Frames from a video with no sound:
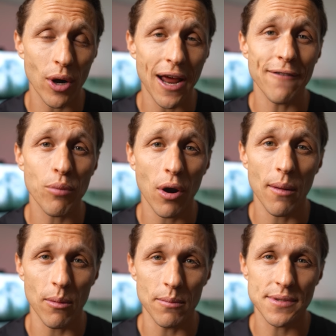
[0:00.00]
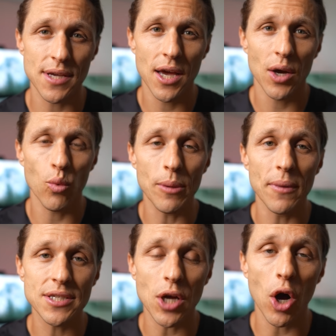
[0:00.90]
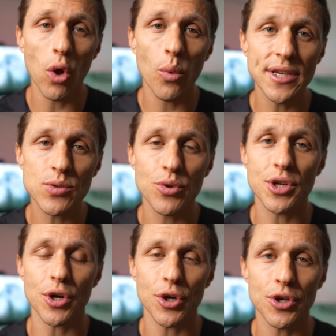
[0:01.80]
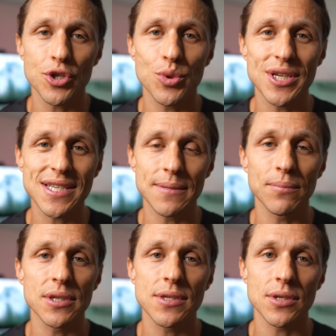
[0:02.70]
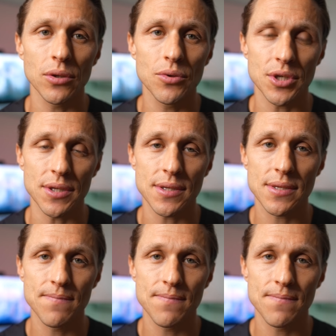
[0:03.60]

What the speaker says: have problems, we must always return to the simplest solutions.